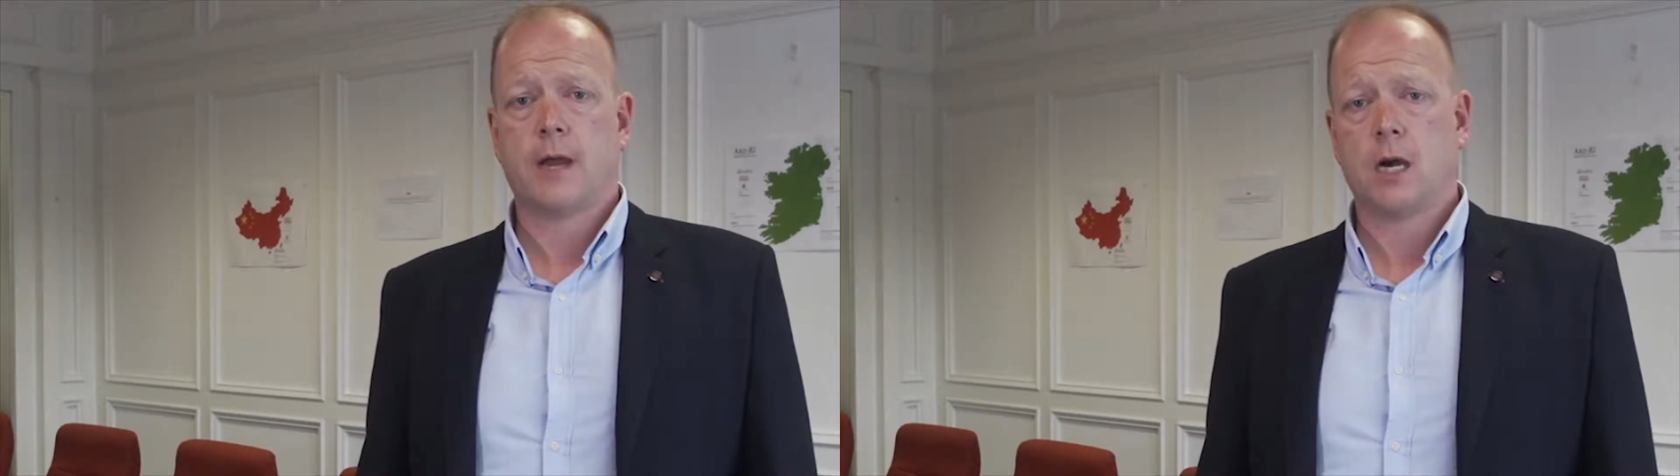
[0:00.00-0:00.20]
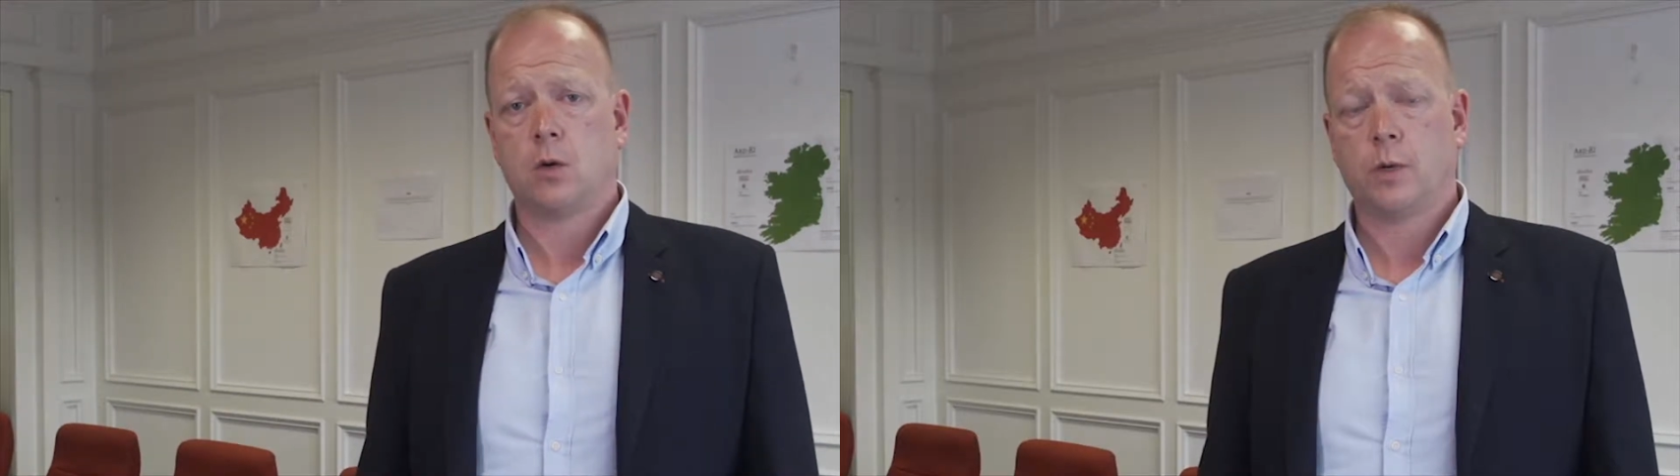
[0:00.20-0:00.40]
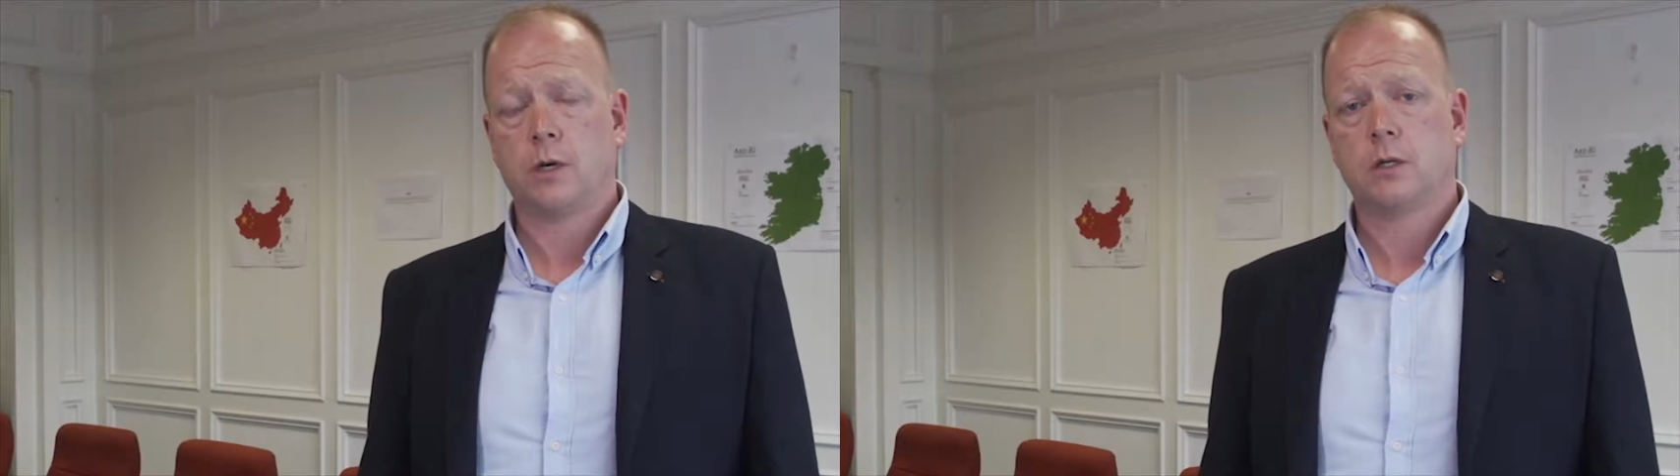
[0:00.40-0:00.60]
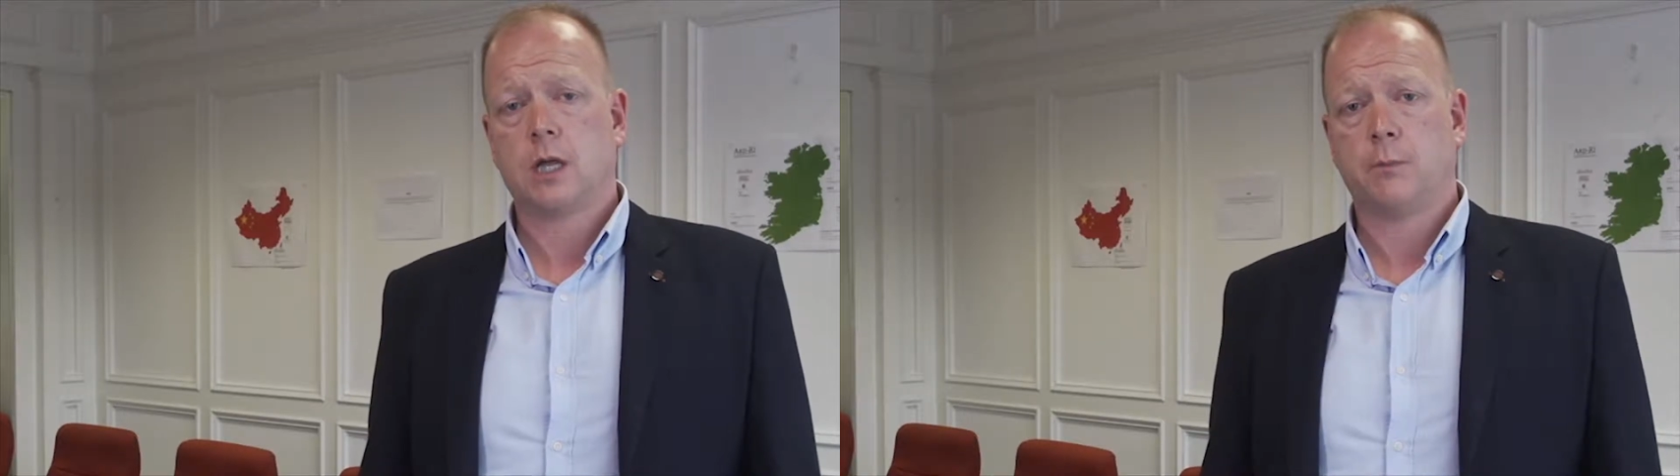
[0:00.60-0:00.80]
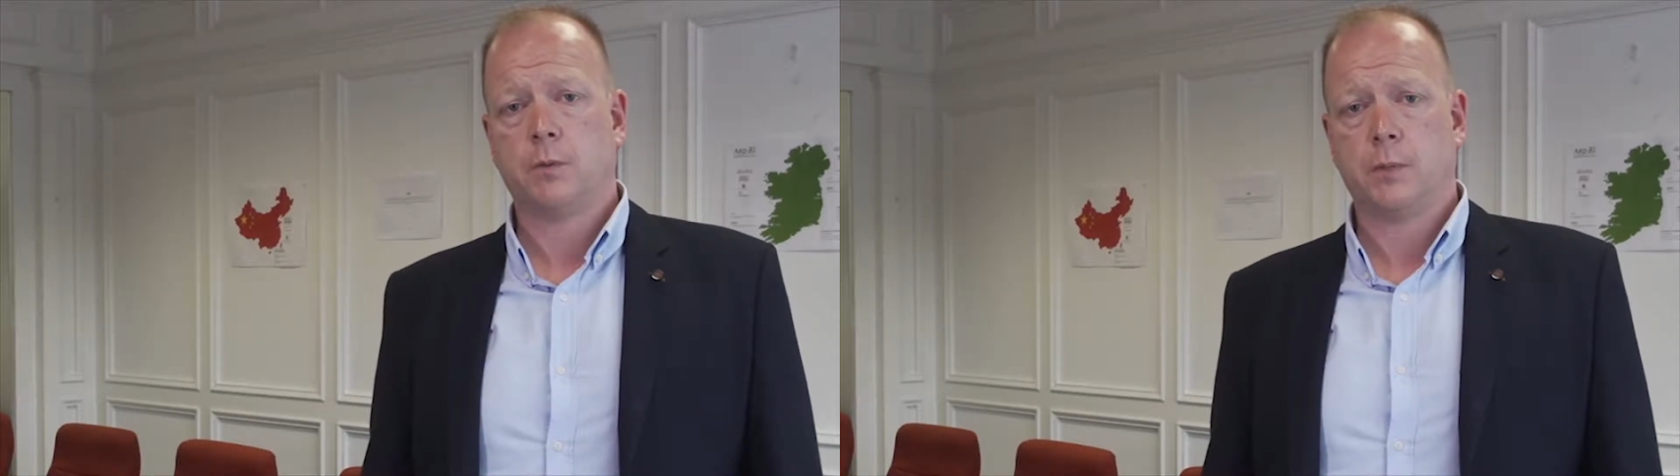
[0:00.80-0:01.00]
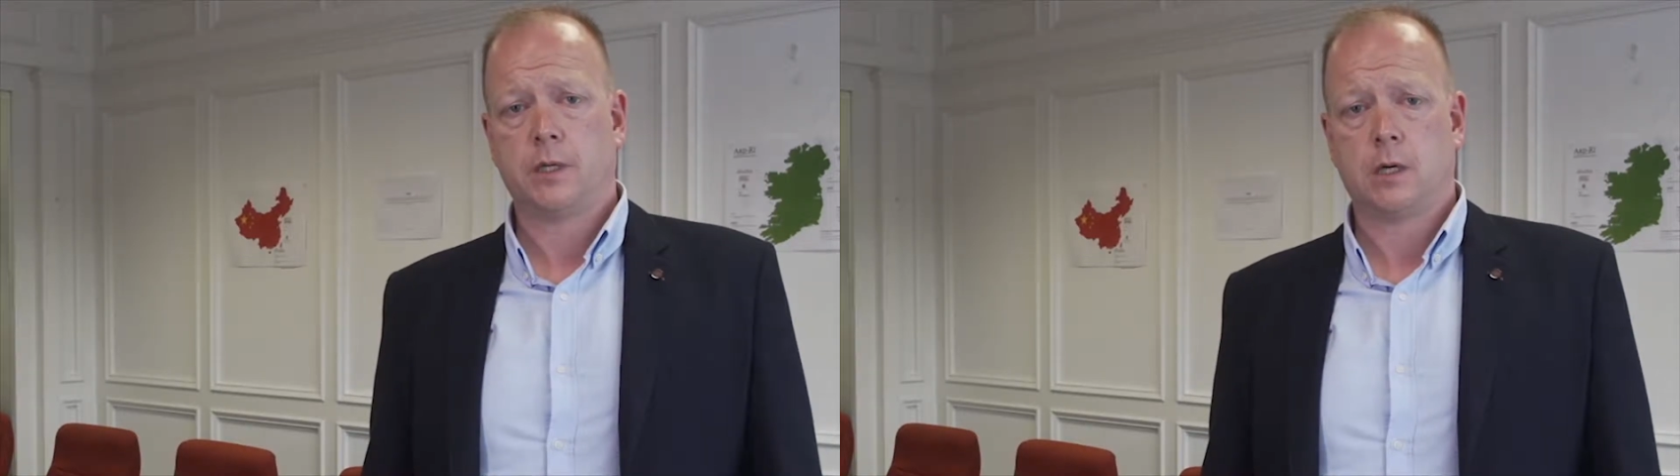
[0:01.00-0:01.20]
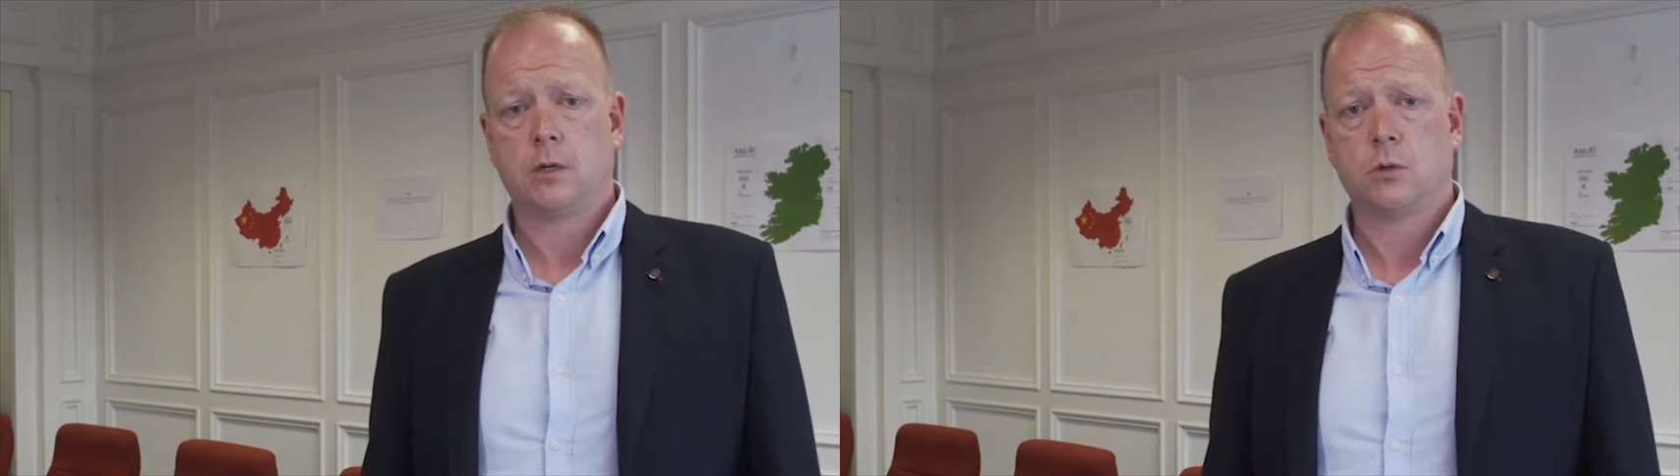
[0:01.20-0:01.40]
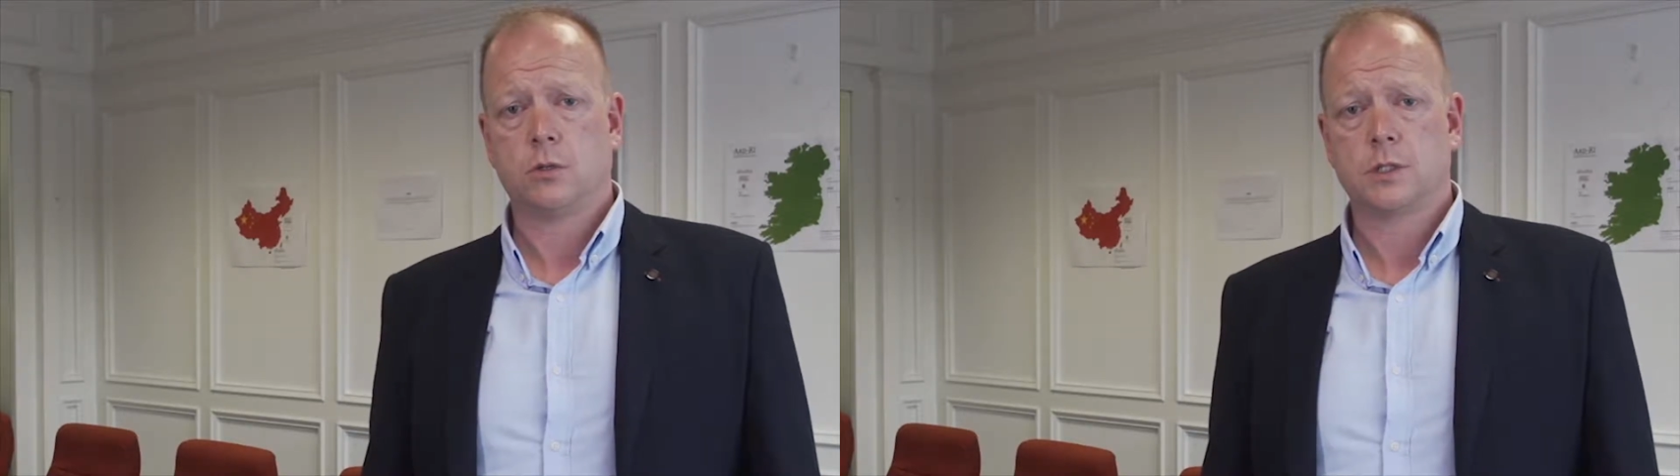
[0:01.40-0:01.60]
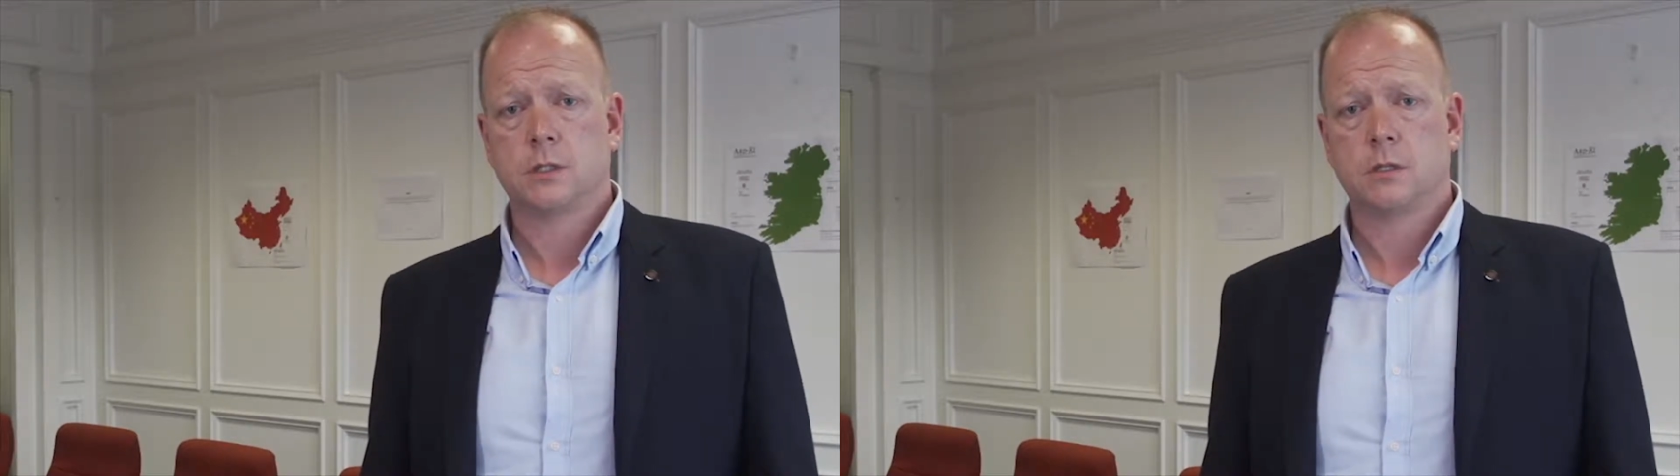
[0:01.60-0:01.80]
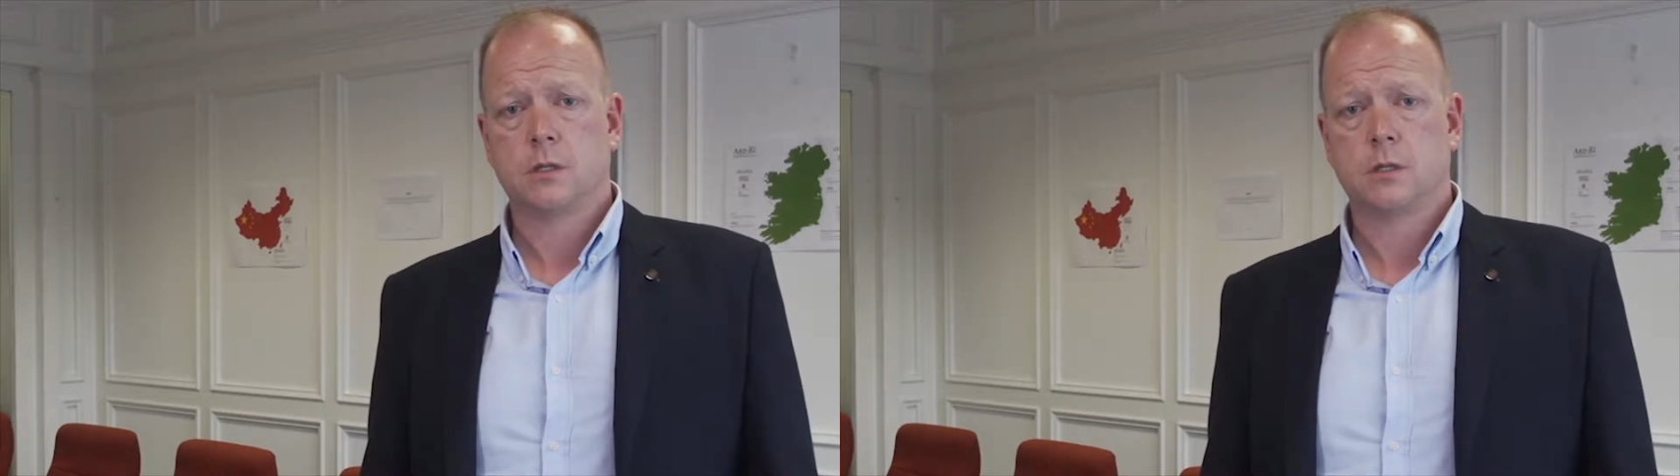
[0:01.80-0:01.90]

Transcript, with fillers: hardware to complement our doors.